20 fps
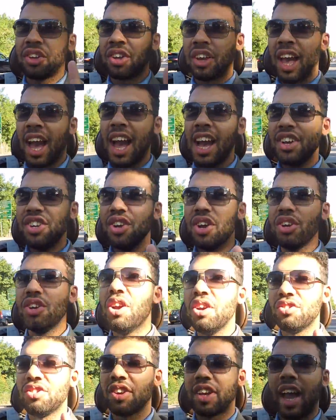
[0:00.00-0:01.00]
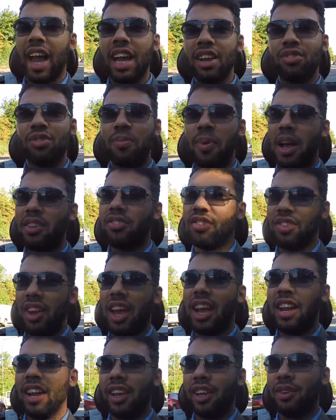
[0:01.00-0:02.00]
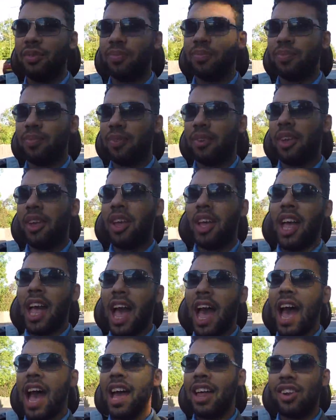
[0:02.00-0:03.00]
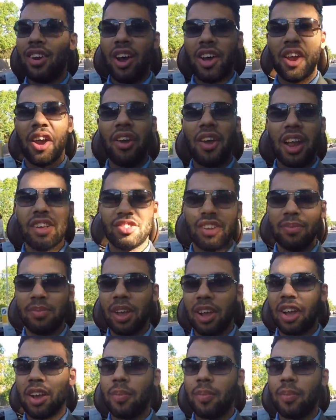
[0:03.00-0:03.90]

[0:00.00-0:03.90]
can you use a Caterham as a daily? And I know that seems like